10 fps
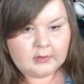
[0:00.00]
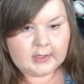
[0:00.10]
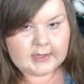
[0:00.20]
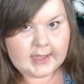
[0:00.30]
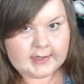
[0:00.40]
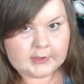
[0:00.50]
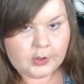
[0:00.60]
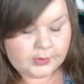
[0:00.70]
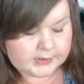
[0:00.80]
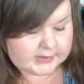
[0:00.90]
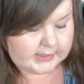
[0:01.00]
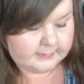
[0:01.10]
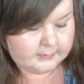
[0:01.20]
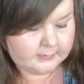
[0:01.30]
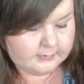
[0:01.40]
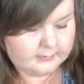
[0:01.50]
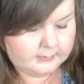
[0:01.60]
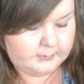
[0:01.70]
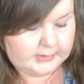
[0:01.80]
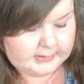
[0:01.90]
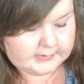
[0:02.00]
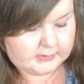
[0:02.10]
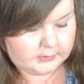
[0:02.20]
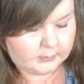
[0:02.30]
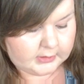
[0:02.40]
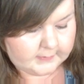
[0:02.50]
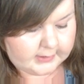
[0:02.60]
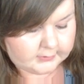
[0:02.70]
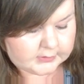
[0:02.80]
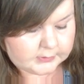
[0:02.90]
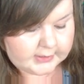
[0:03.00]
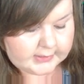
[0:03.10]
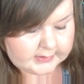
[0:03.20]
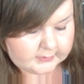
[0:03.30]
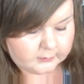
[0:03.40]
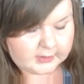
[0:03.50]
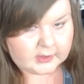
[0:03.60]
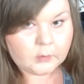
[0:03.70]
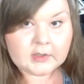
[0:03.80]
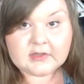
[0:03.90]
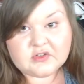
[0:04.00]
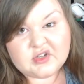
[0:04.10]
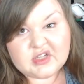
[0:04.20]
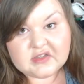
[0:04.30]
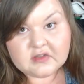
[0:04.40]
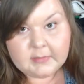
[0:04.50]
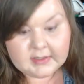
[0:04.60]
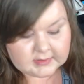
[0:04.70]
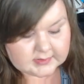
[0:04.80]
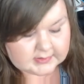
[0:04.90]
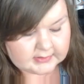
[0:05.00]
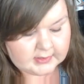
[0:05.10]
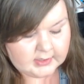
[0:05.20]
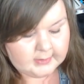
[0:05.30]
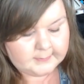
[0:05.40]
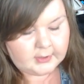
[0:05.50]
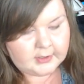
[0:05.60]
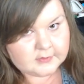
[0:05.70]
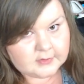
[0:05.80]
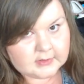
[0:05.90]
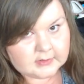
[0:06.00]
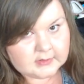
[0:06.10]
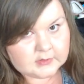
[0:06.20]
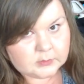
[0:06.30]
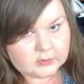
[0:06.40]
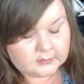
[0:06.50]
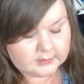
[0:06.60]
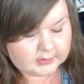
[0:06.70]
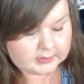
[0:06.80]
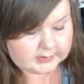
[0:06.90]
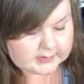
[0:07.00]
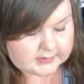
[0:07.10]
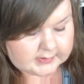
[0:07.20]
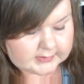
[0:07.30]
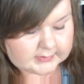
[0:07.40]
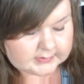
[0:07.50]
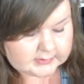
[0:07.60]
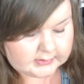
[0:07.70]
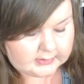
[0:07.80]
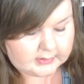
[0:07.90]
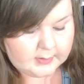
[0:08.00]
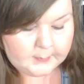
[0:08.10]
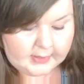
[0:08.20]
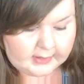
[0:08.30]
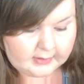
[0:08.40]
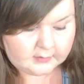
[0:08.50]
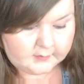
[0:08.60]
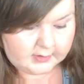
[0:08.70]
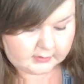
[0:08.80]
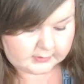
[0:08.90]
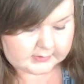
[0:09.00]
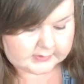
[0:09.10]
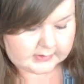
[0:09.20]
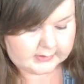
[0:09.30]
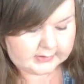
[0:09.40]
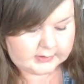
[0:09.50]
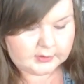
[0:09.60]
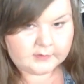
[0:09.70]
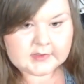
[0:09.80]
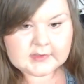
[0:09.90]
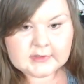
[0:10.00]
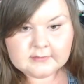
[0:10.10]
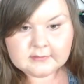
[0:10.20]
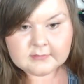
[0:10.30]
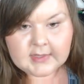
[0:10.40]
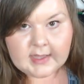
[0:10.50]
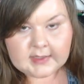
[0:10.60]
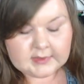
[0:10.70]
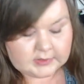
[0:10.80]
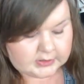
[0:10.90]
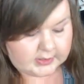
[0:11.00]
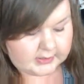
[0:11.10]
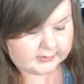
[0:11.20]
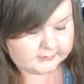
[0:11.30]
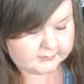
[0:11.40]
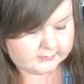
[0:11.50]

and adding all the same beads all the way around. So I ended up making one and turning it into a pendant instead, but I also think this would look really nice as a pair of earrings, and obviously added a chain.